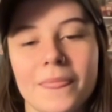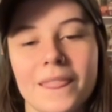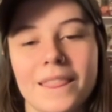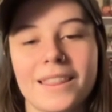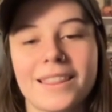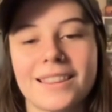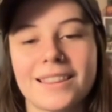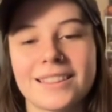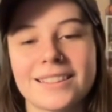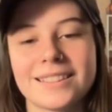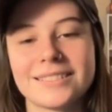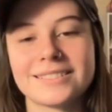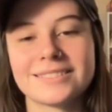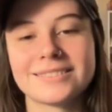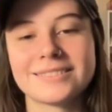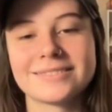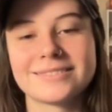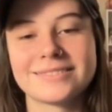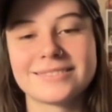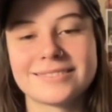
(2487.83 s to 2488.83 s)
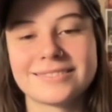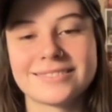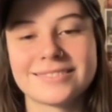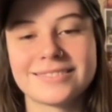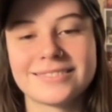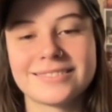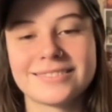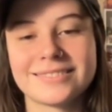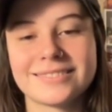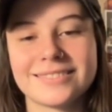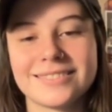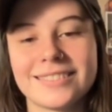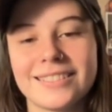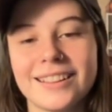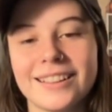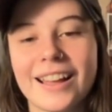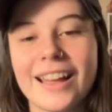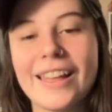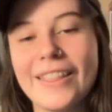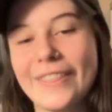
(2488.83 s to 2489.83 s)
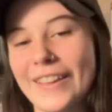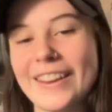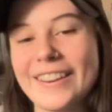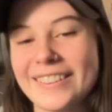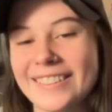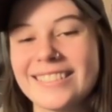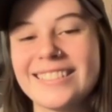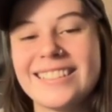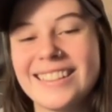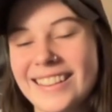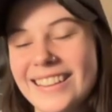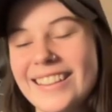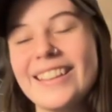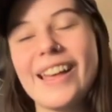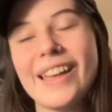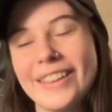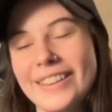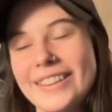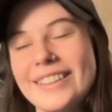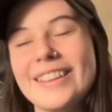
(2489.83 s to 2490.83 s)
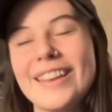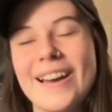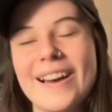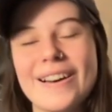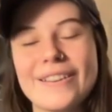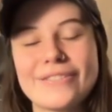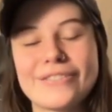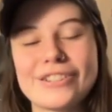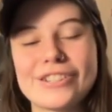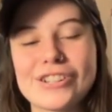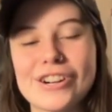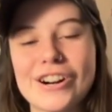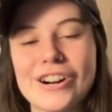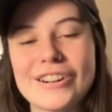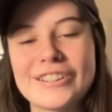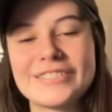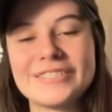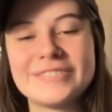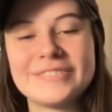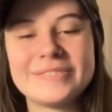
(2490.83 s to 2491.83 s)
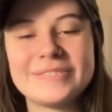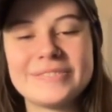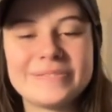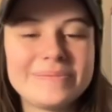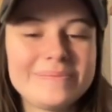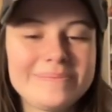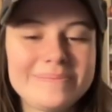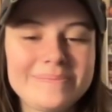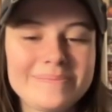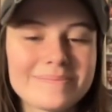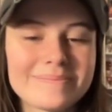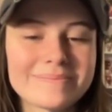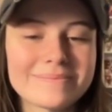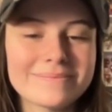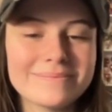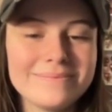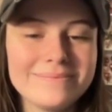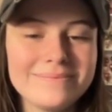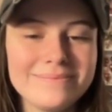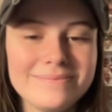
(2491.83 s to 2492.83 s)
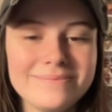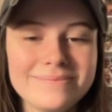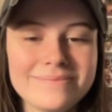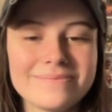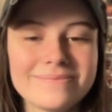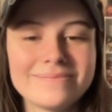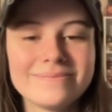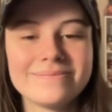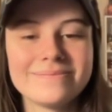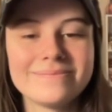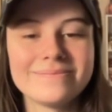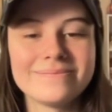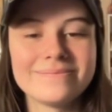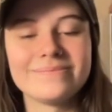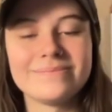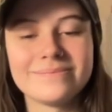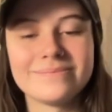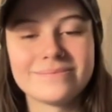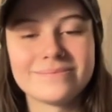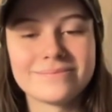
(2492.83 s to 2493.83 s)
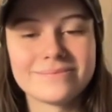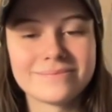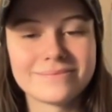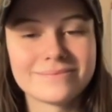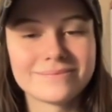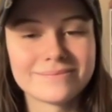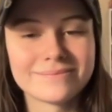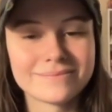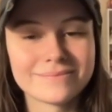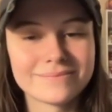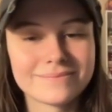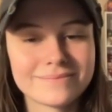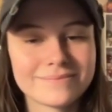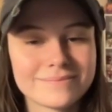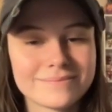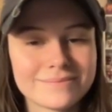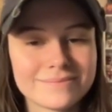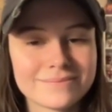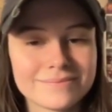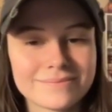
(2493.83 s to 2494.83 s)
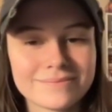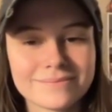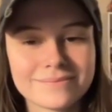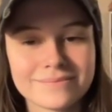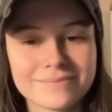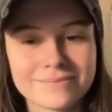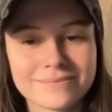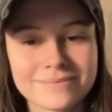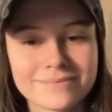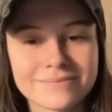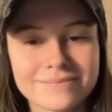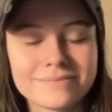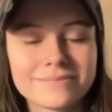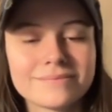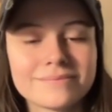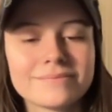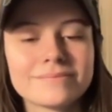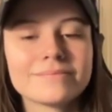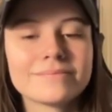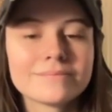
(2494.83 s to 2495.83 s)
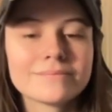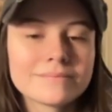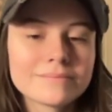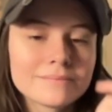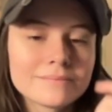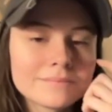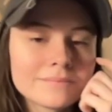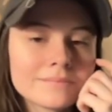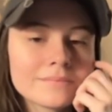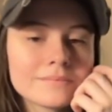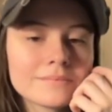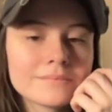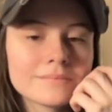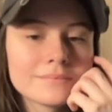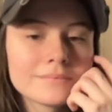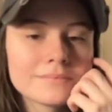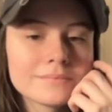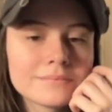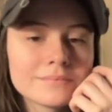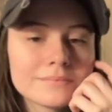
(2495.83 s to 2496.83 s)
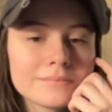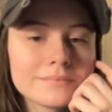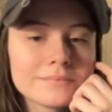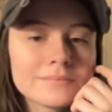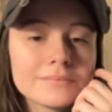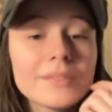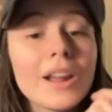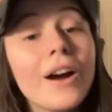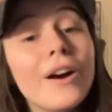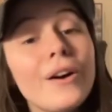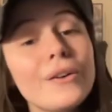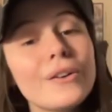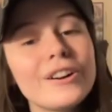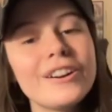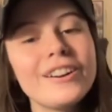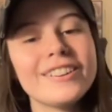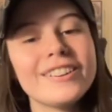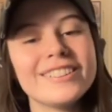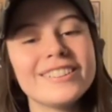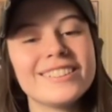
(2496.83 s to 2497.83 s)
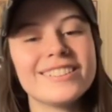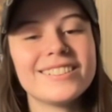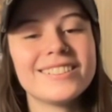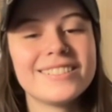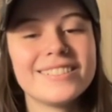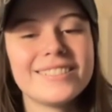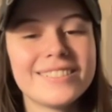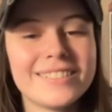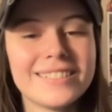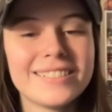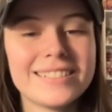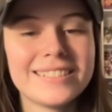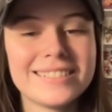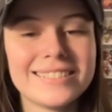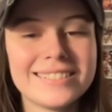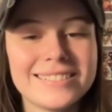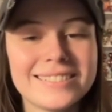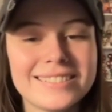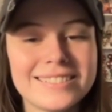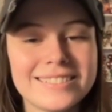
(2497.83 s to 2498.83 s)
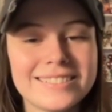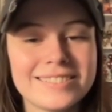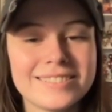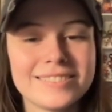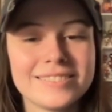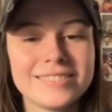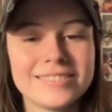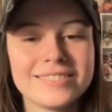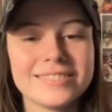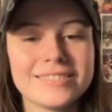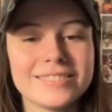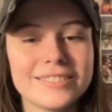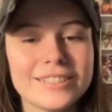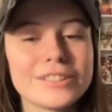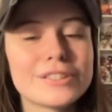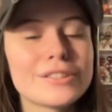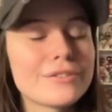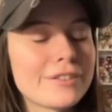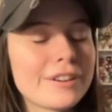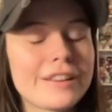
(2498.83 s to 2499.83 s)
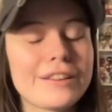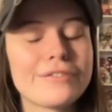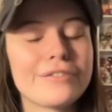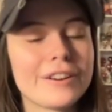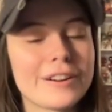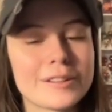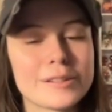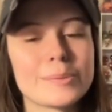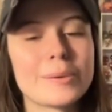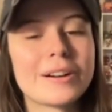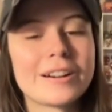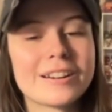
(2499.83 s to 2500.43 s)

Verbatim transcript: like buying a ticket and then not having and then, go yeah, for sure. I'm excited. My first con will be this upcoming year. Oh, good. So excited. Hopefully, I'll it's have a really by then.